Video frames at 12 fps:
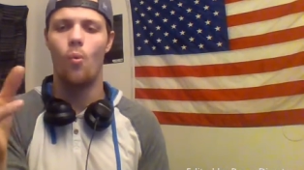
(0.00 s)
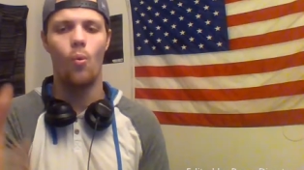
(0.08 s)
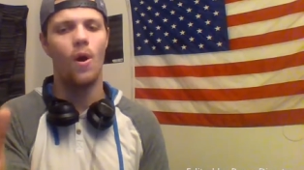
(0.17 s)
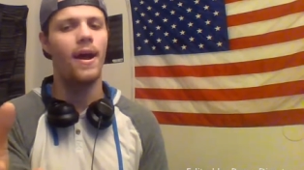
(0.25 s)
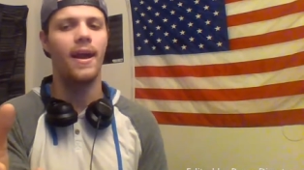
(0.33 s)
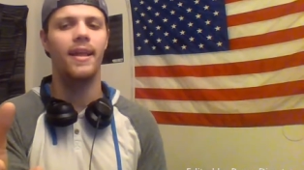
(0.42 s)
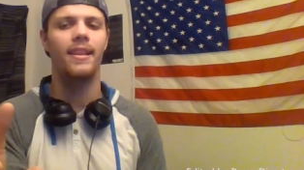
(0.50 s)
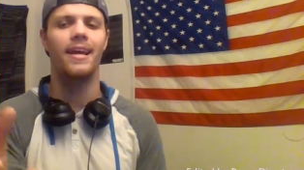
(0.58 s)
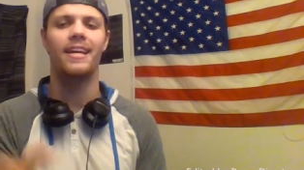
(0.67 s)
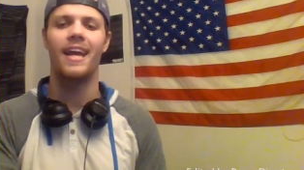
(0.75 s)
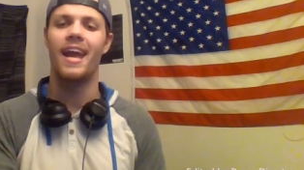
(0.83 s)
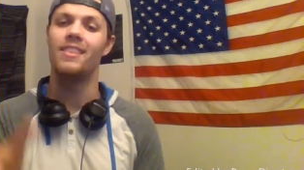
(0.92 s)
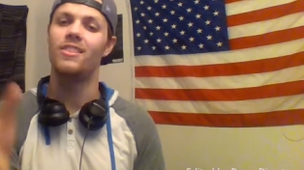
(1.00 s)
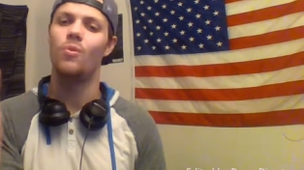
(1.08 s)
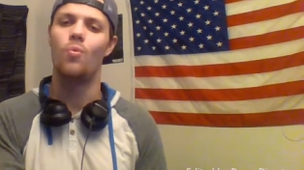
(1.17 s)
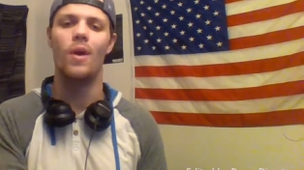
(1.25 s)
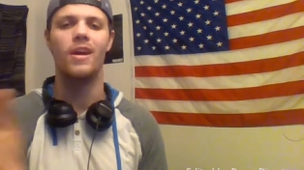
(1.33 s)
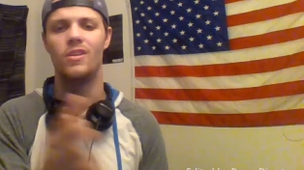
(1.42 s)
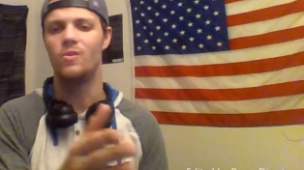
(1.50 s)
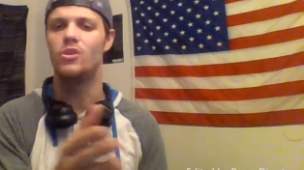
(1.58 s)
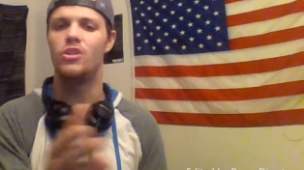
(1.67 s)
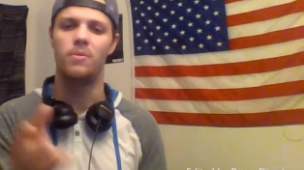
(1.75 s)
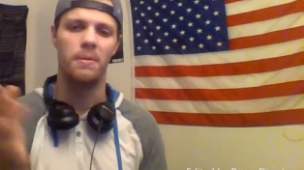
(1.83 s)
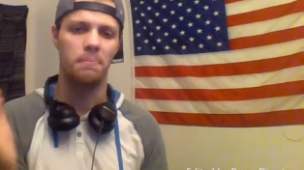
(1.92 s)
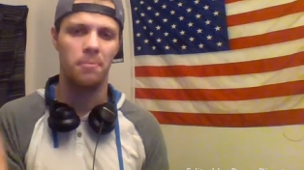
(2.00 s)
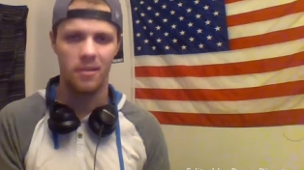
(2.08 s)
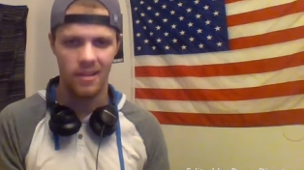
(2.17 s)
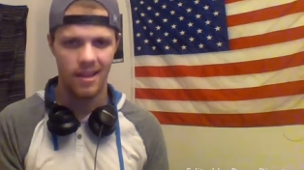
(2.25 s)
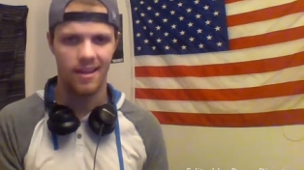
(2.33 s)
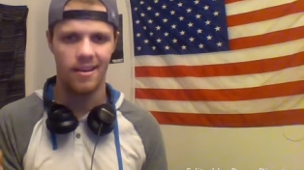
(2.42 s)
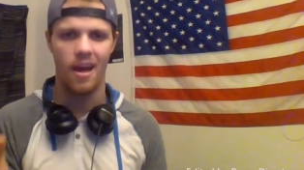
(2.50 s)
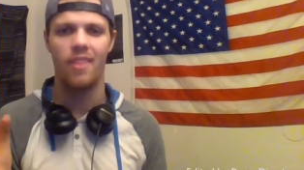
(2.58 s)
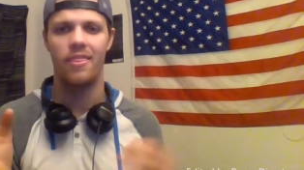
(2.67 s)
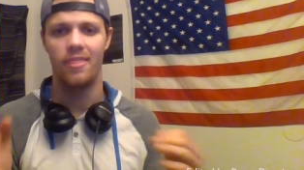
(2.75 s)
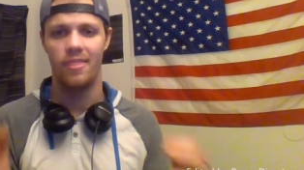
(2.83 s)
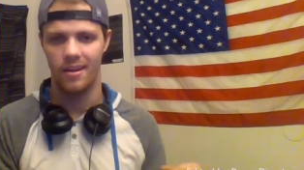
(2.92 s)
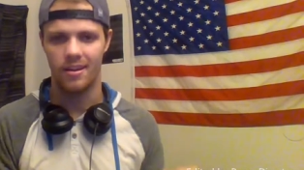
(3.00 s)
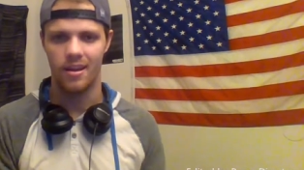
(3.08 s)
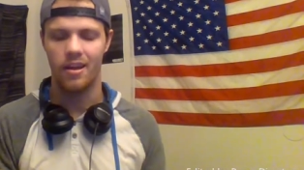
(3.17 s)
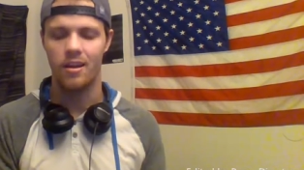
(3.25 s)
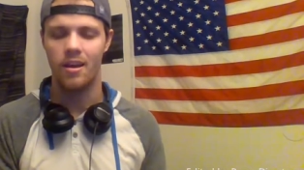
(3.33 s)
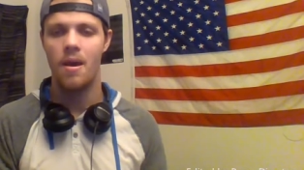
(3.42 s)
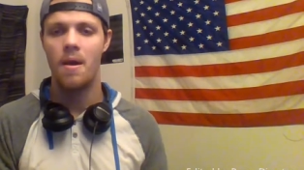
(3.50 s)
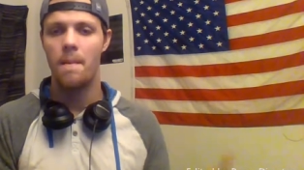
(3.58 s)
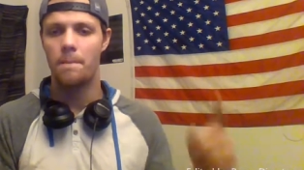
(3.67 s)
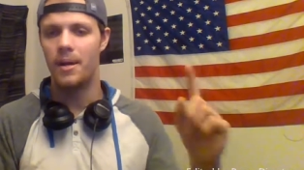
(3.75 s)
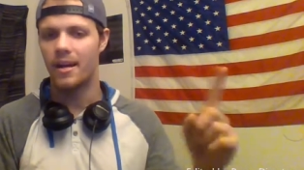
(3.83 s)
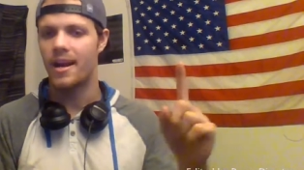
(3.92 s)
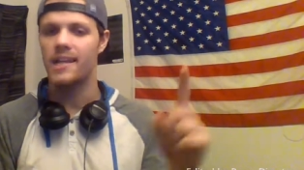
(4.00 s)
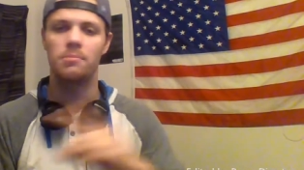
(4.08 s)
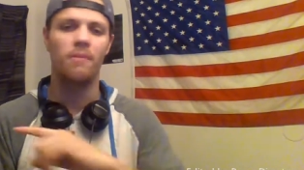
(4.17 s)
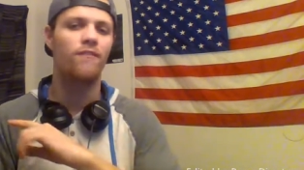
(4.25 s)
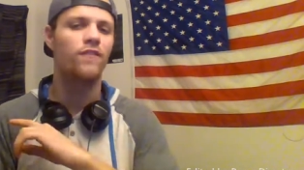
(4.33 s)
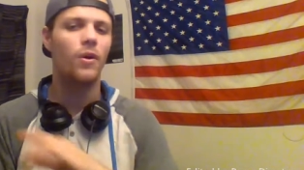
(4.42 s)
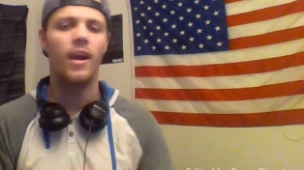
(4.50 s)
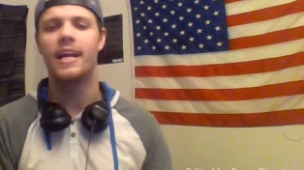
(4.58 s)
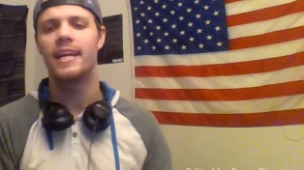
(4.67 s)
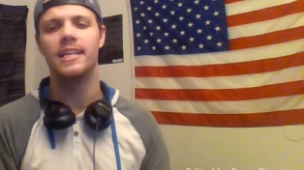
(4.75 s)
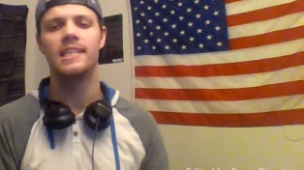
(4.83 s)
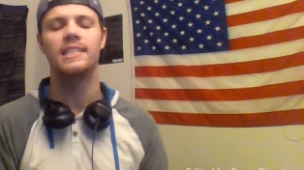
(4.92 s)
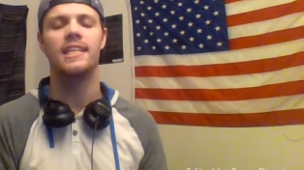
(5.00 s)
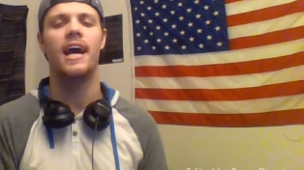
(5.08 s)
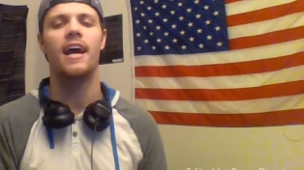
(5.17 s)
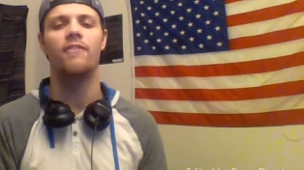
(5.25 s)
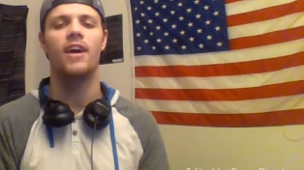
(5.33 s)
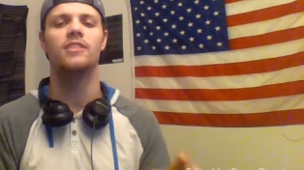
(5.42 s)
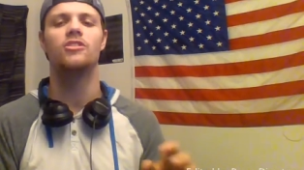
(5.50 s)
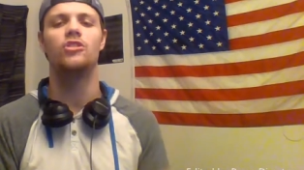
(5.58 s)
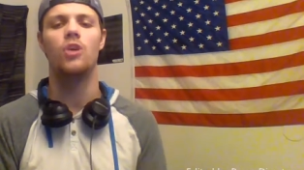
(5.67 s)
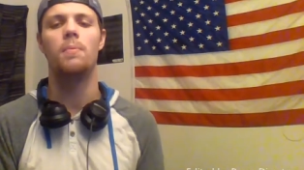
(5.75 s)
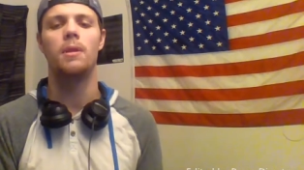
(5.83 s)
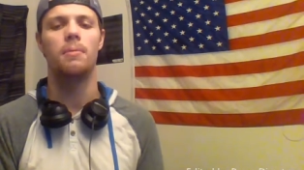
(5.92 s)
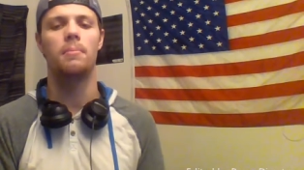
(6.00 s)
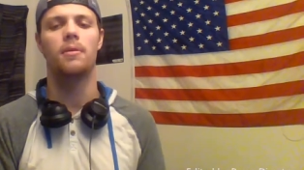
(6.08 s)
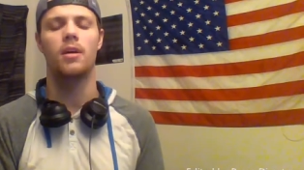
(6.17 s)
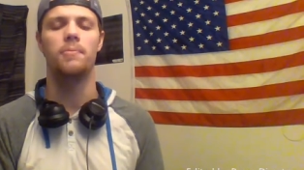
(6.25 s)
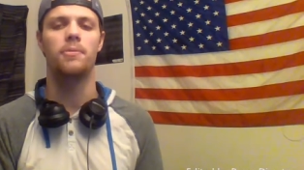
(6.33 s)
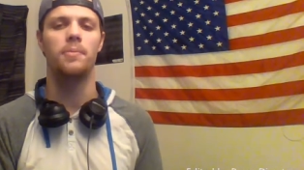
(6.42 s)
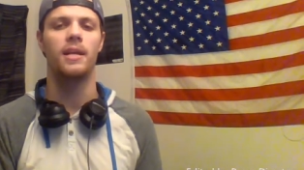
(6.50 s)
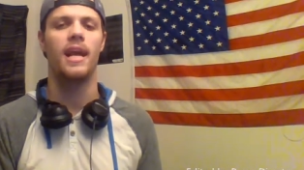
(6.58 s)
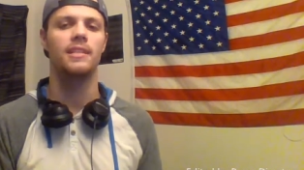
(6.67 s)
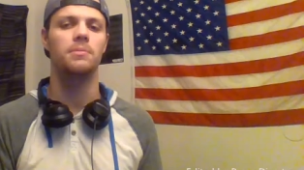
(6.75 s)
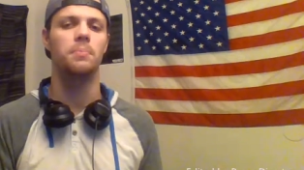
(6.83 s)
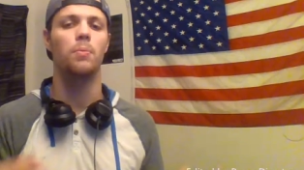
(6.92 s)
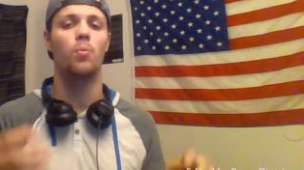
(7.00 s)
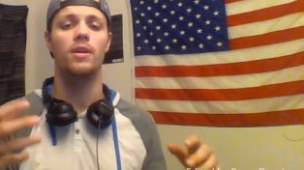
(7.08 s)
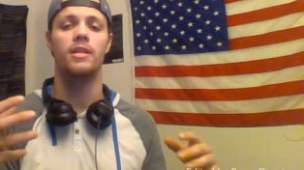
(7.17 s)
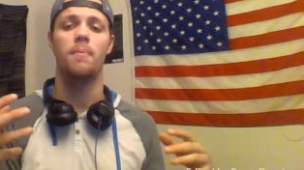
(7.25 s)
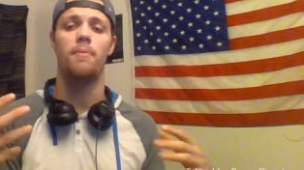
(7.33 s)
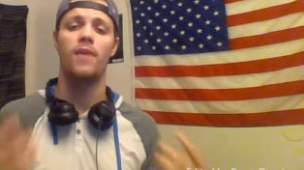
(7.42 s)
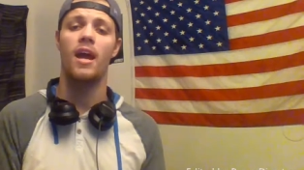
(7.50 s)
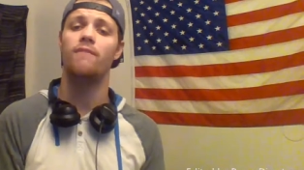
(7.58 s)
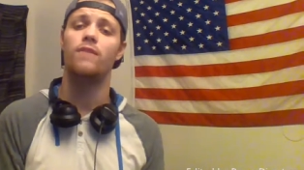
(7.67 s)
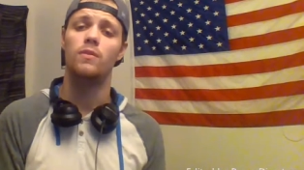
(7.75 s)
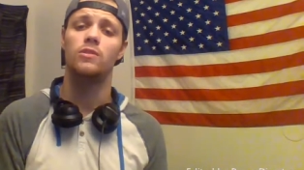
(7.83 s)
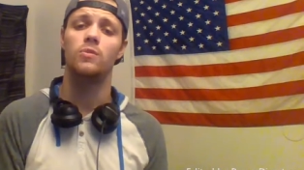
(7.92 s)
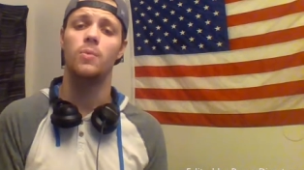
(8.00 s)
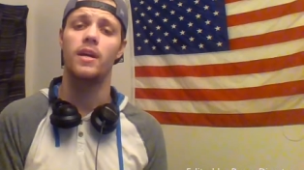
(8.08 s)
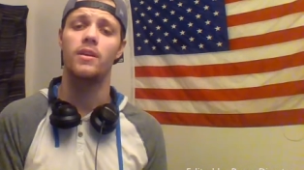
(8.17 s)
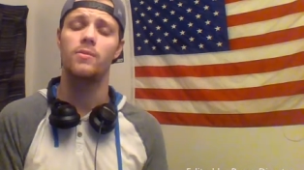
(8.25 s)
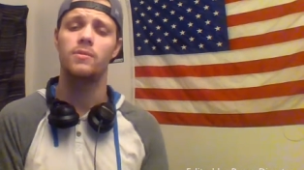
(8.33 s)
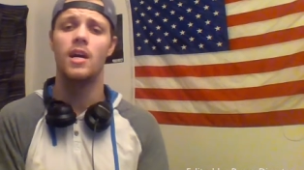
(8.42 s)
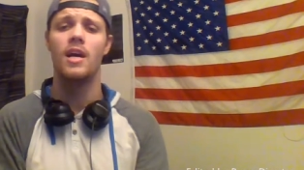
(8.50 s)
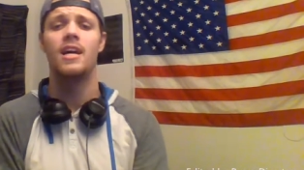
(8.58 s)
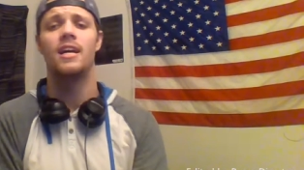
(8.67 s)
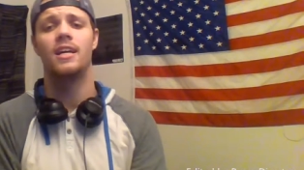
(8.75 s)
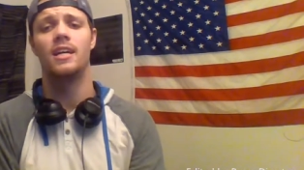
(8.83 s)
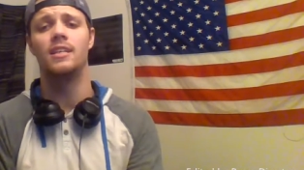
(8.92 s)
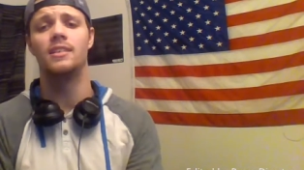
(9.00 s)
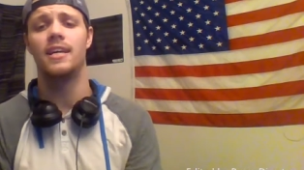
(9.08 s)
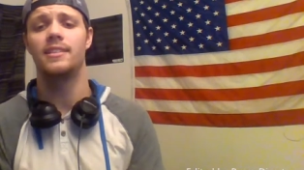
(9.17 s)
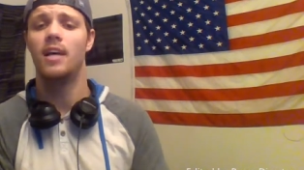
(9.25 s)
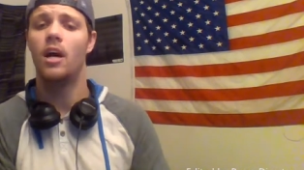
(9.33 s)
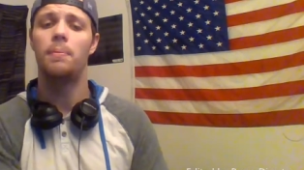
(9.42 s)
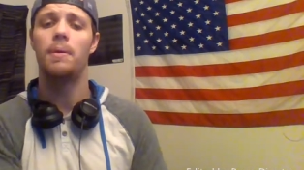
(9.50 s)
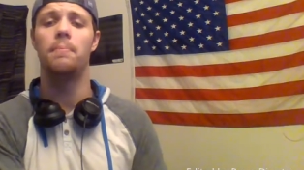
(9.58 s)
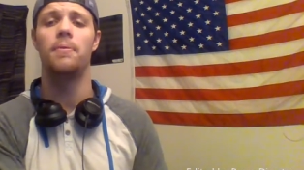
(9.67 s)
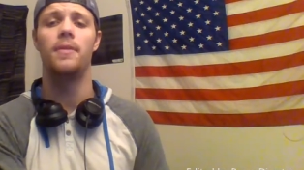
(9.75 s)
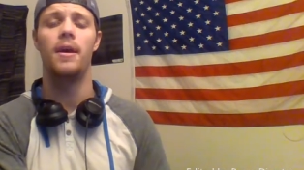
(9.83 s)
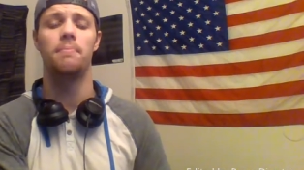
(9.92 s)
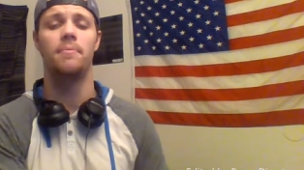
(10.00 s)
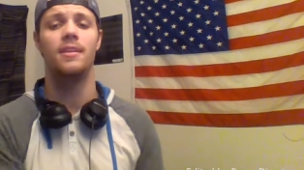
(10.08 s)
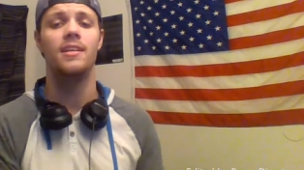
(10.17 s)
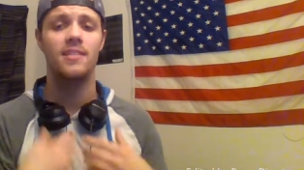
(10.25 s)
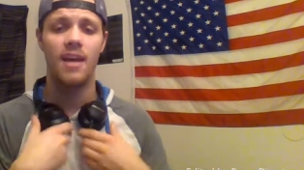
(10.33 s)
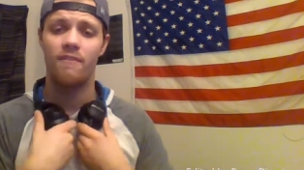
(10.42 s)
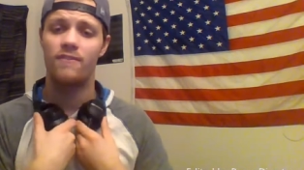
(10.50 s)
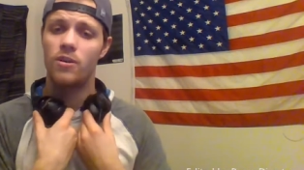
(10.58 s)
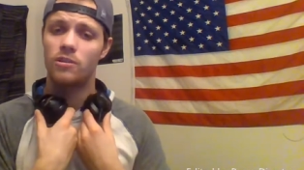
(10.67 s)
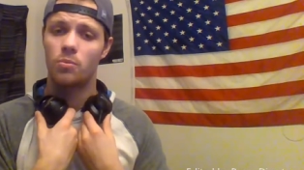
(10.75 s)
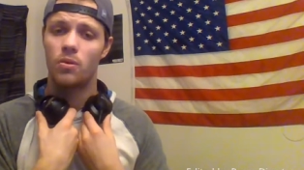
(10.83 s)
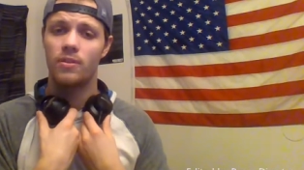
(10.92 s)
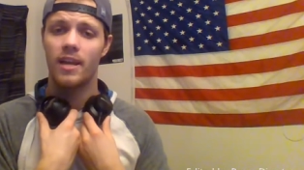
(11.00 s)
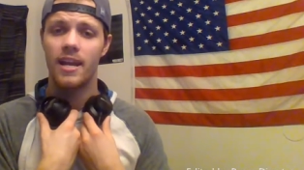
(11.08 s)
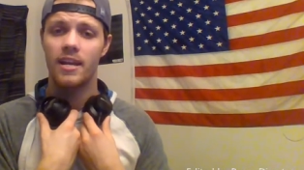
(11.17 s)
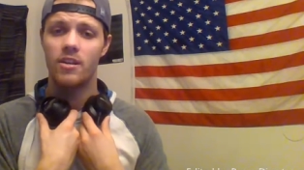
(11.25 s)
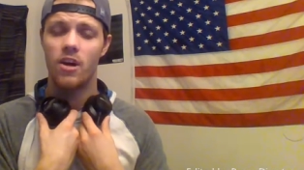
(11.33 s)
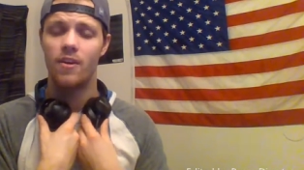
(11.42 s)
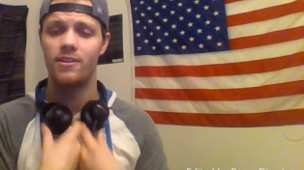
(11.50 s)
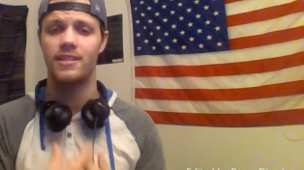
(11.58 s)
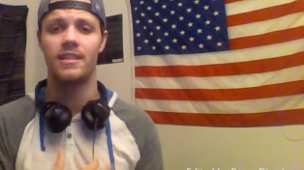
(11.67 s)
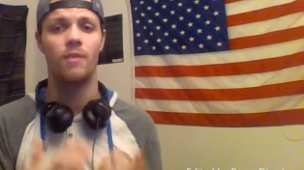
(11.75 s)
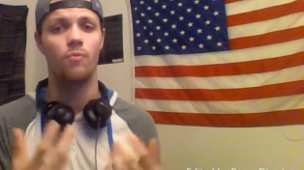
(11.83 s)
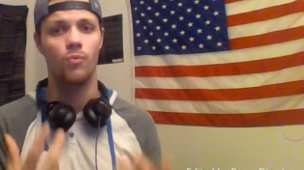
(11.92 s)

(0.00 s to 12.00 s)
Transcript: why I like it, and the way you should be playing the gun. But guys, before I get into that, I've had so many people come to me and ask me what type of headphones do I use, because I tell people that these headphones were only $80, and they